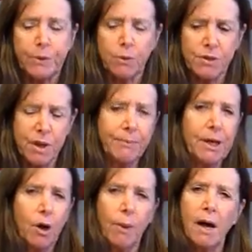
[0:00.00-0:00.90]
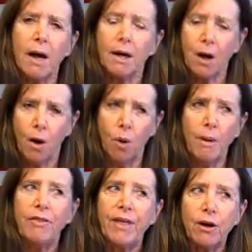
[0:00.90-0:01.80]
there is something going on at
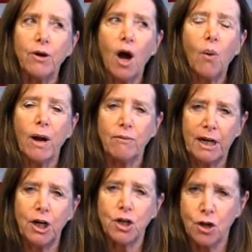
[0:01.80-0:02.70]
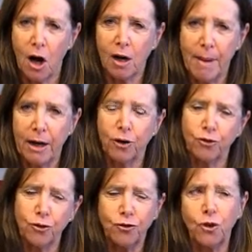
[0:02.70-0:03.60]
home, and they are not quite ready to talk about it
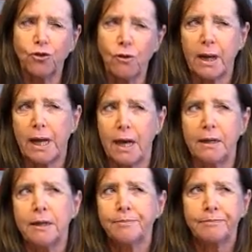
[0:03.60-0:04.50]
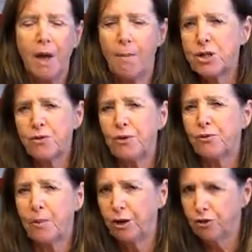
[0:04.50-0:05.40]
because they're still trying to get a bunch of
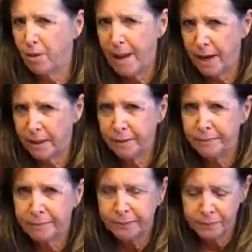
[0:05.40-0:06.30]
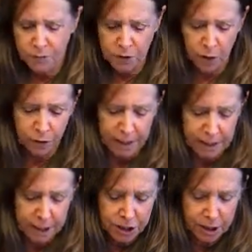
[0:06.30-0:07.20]
information about it. So they
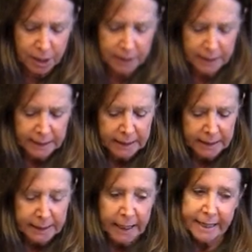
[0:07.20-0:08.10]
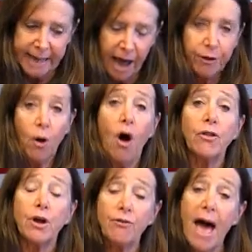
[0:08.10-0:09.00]
need to gather all
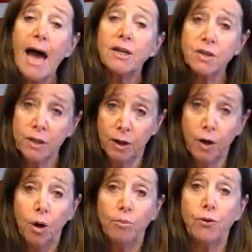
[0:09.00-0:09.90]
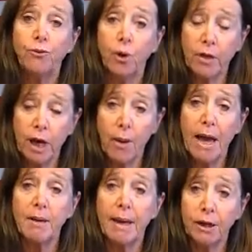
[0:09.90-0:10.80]
their facts before they go
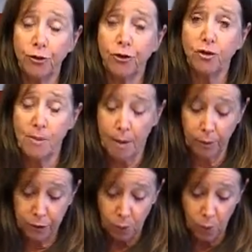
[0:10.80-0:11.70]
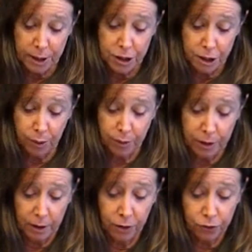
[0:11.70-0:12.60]
ahead and make a decision about what they're going to do with
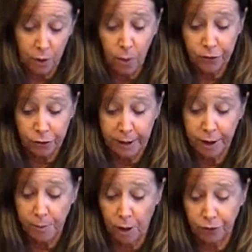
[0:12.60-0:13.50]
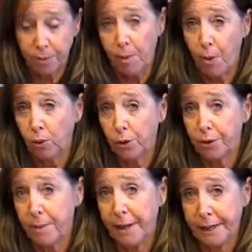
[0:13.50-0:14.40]
it, because otherwise it'll end up costing them a boatload
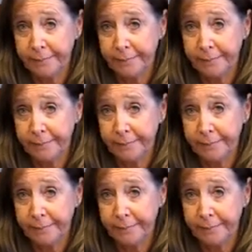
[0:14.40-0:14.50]
of money.